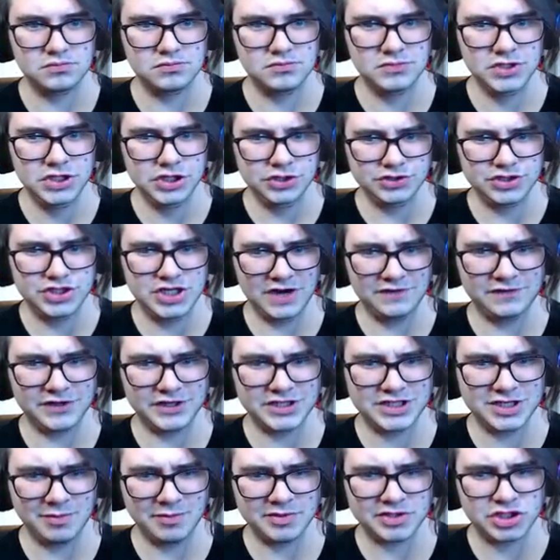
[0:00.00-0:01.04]
There's definitely
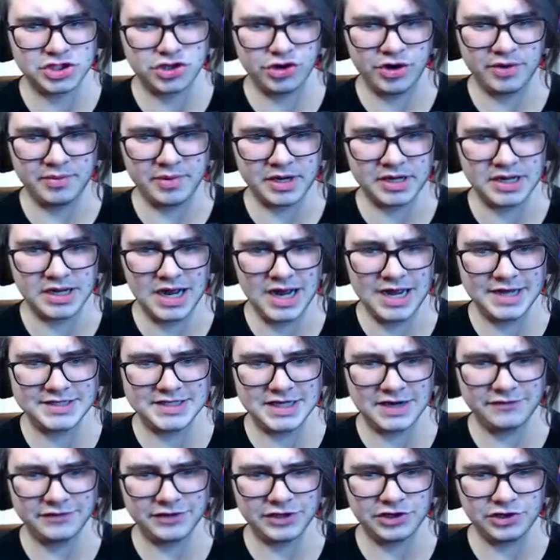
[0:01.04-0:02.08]
someone screaming. I
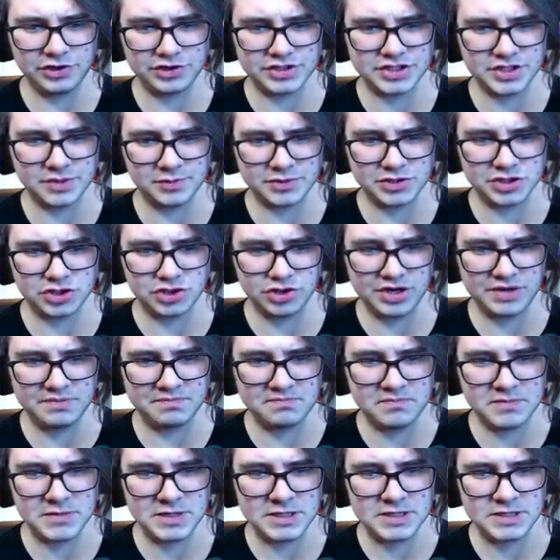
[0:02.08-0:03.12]
definitely heard someone scream.
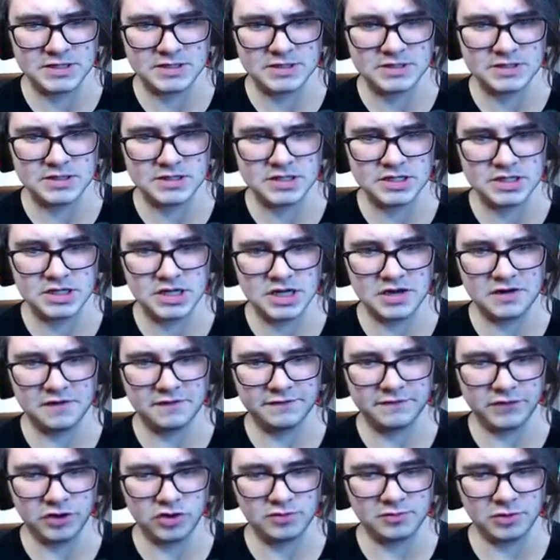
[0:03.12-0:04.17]

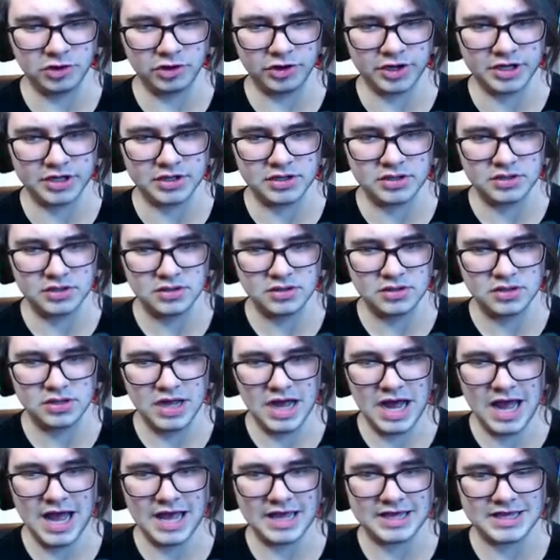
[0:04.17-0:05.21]
Infirmary.
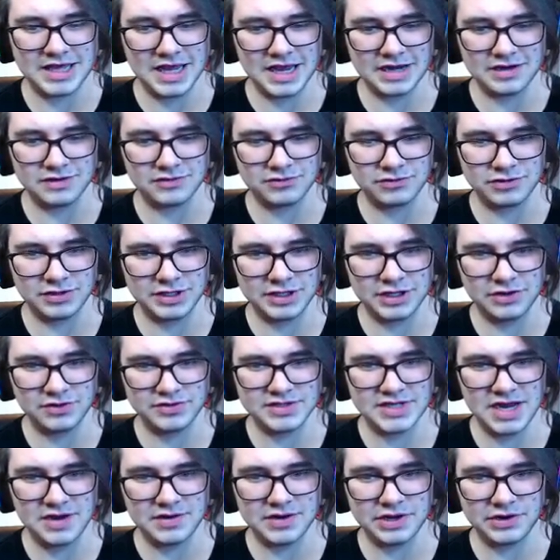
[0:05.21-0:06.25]
I can't really go
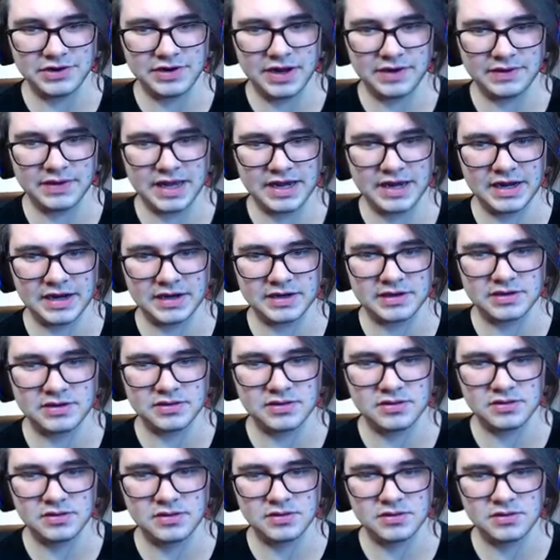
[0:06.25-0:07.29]
down here now, can I?
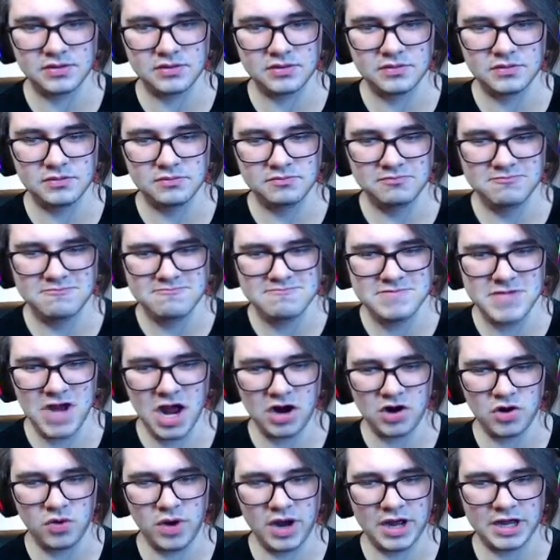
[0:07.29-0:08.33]
Not
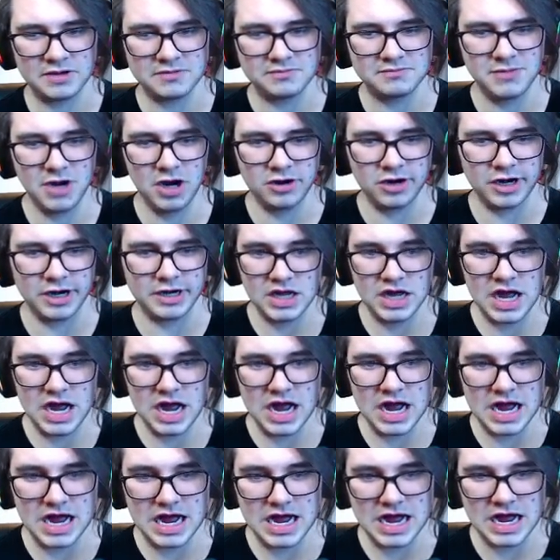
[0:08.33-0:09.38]
quite. All right.
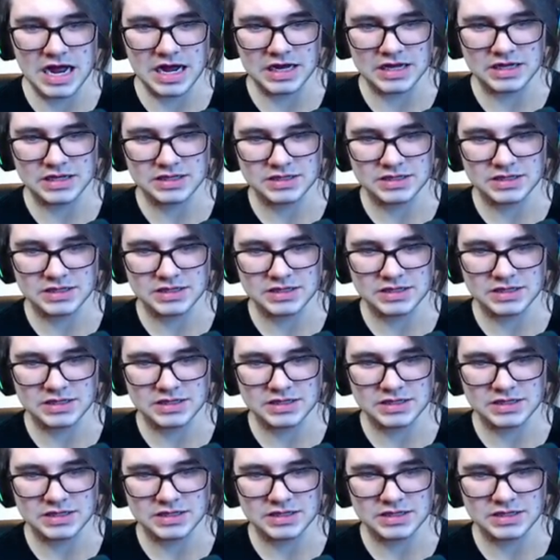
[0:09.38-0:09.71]
Aha.